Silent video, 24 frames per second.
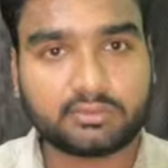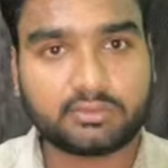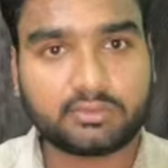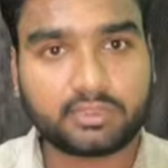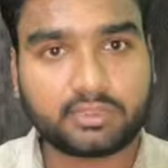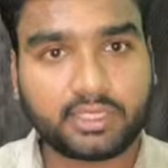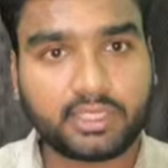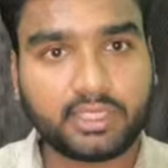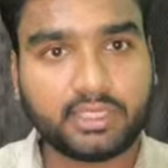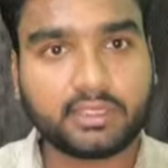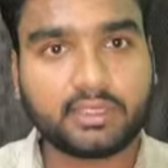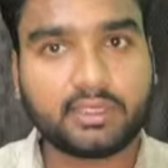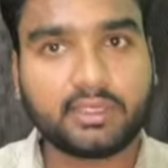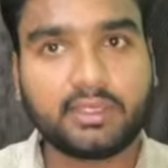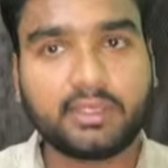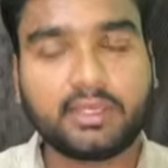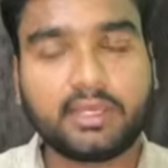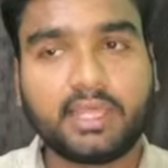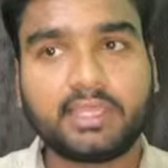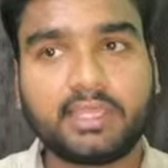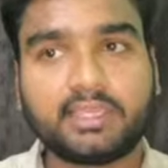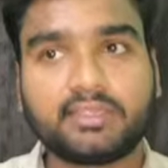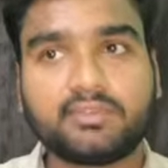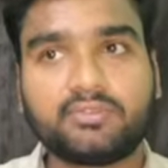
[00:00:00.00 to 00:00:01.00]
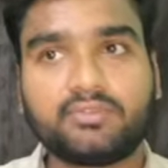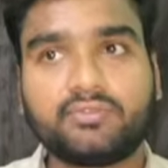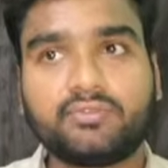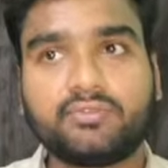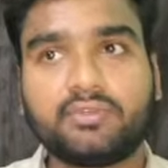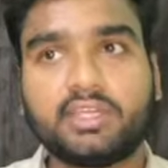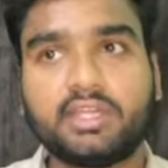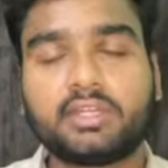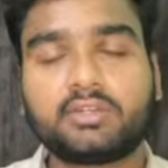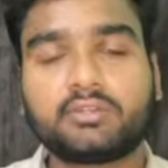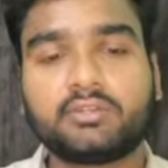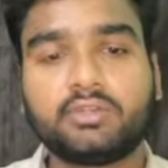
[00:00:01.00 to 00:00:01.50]
Okay, like if
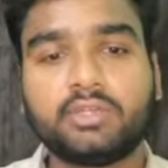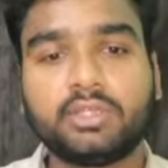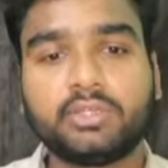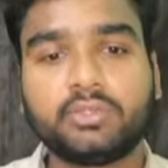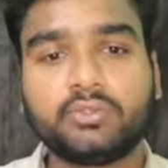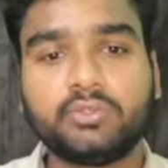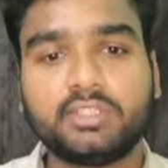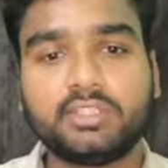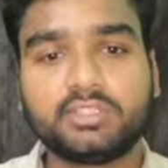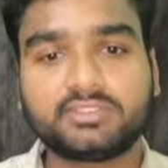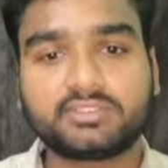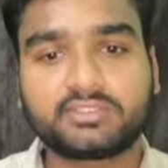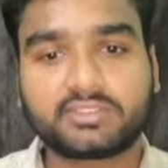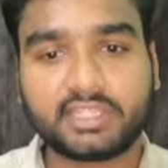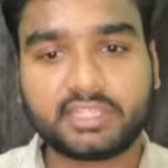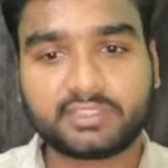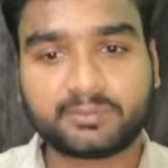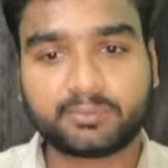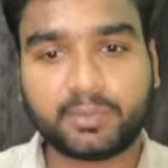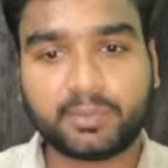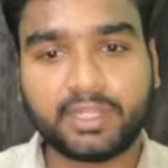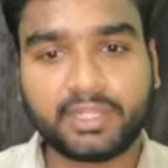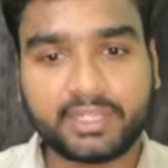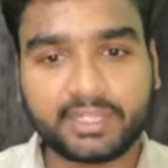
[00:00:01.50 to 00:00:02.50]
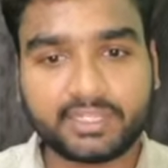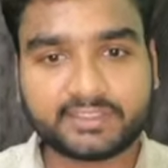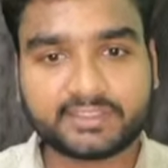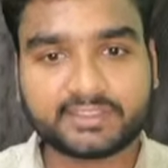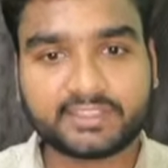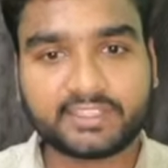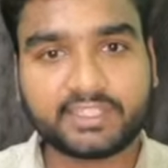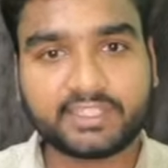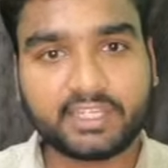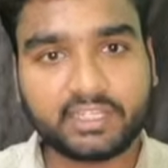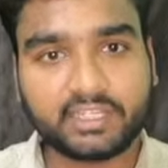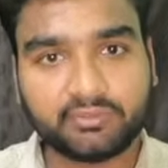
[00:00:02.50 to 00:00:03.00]
we are going to just test pen test
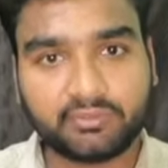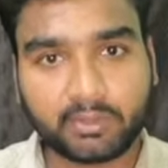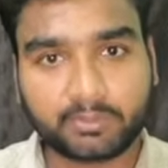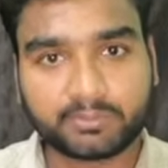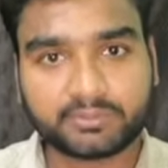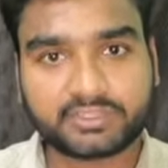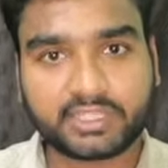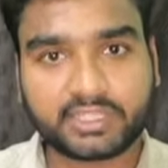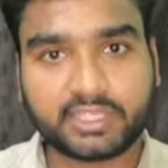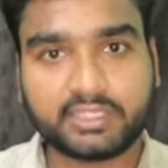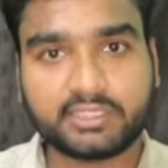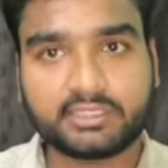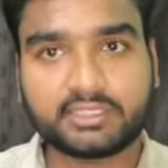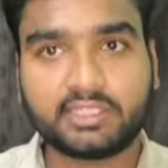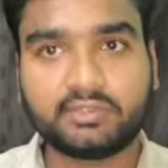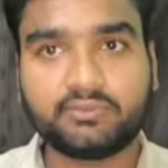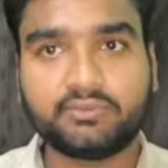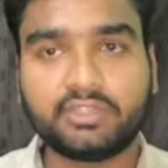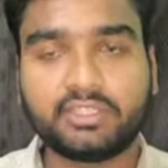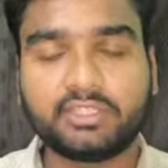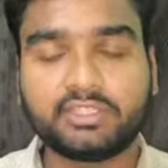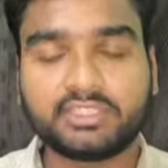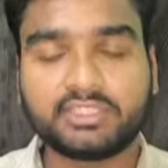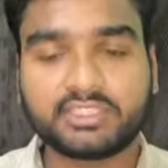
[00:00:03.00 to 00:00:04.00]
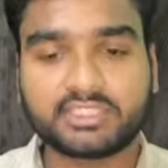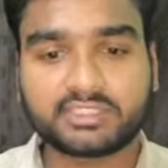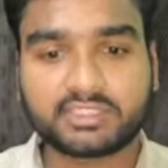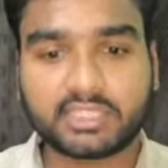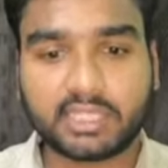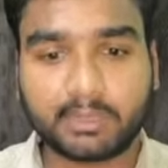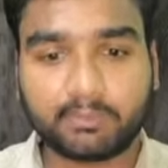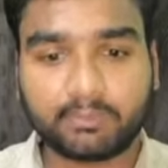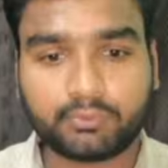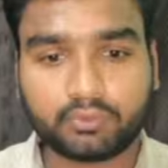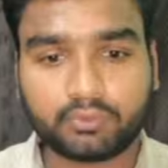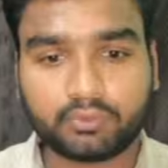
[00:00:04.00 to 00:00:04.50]
in any website, then we just
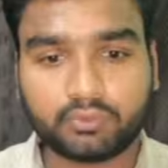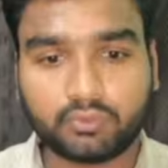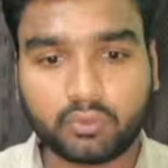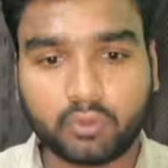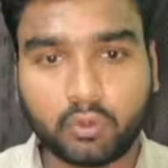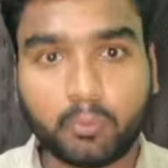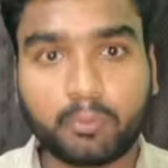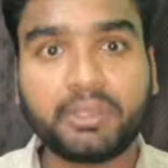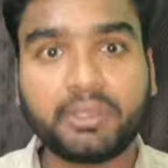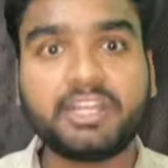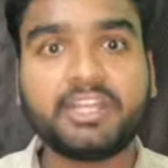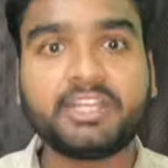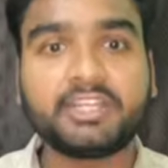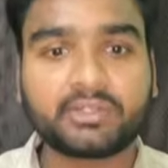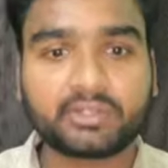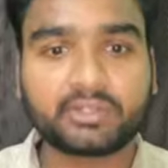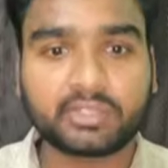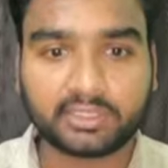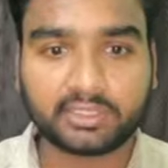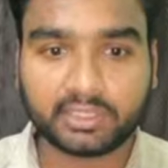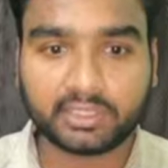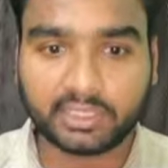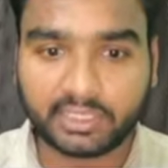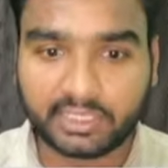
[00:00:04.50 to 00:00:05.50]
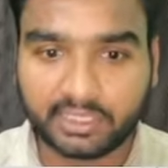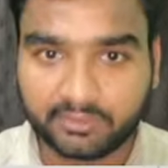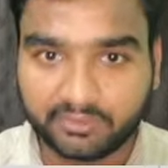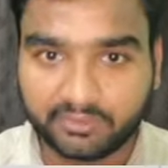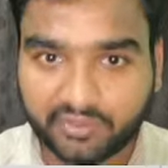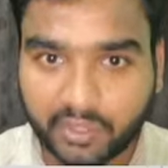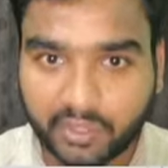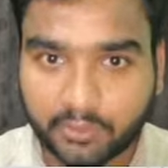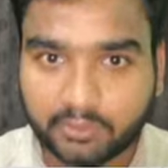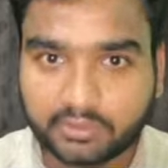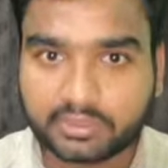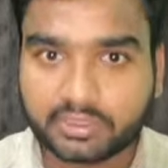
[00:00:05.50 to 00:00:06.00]
have to open it on any
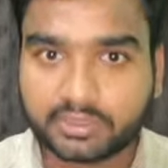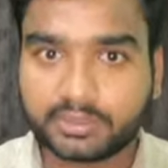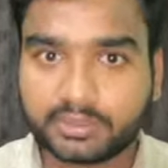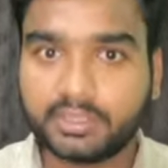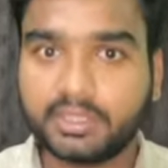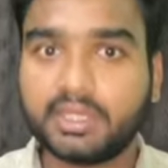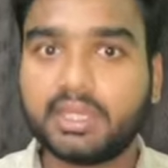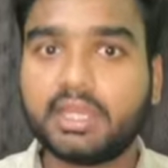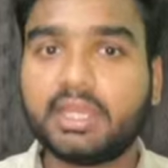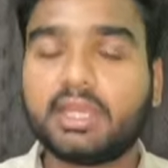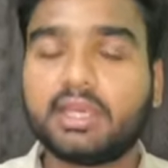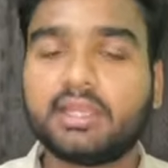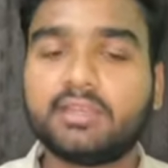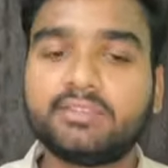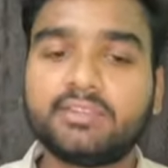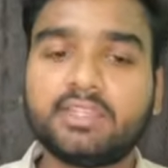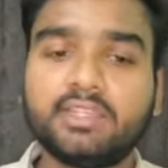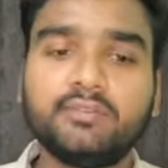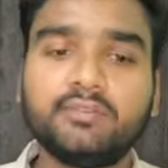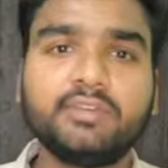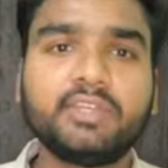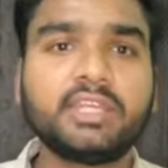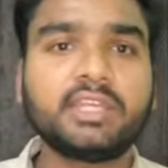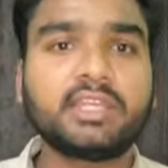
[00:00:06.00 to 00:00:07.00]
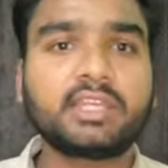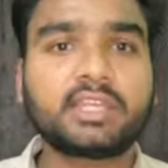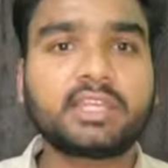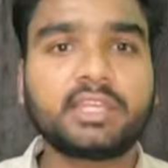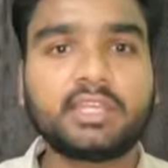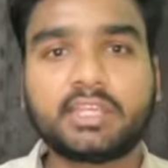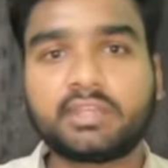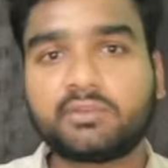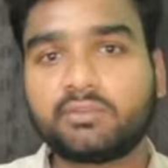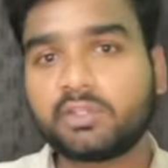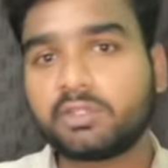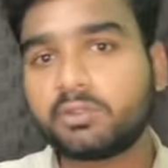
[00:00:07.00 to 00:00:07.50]
browser, and then we can
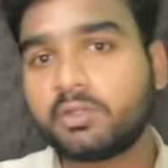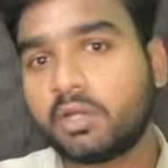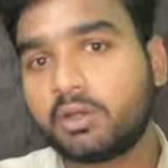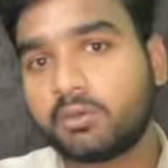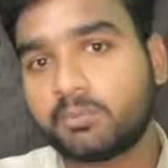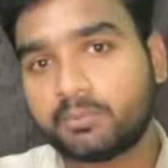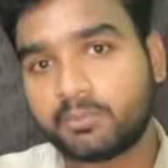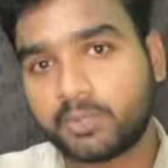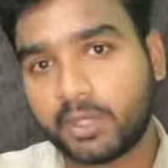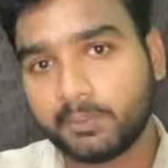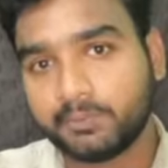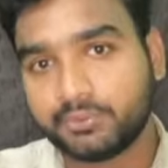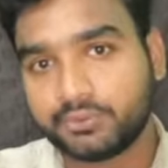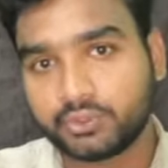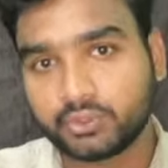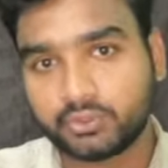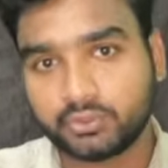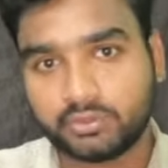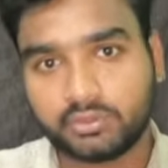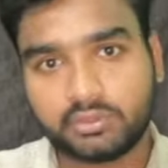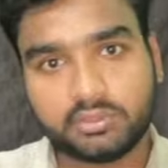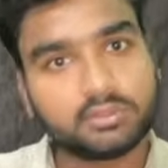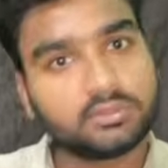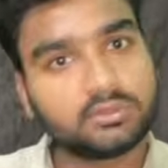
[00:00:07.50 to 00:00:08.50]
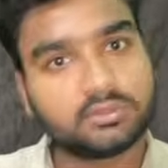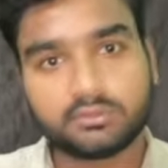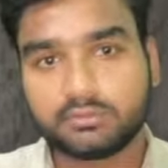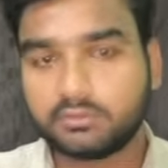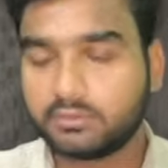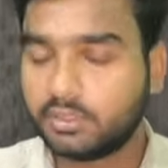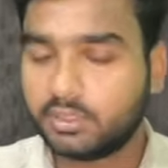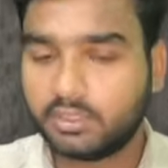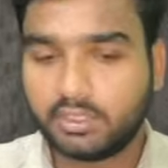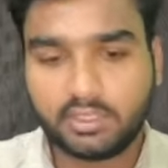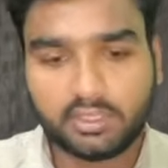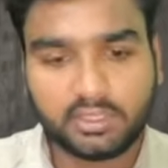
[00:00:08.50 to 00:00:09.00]
connect with our Bubshoot.
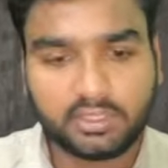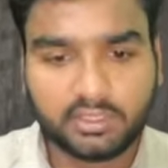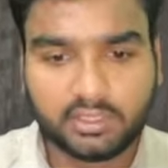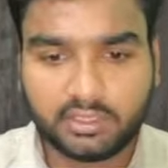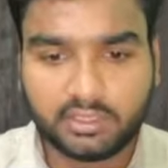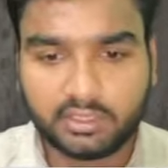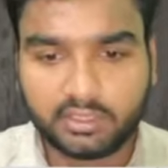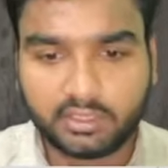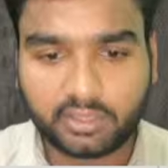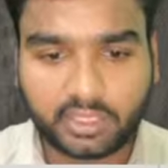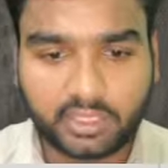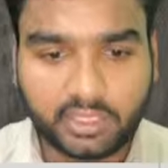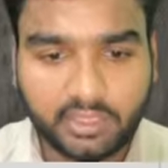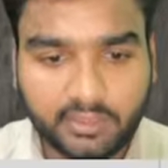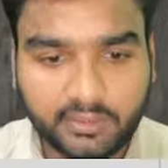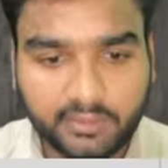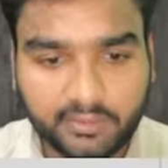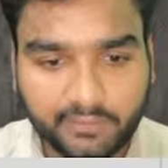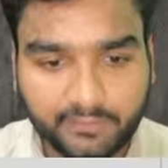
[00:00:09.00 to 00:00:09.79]
Okay,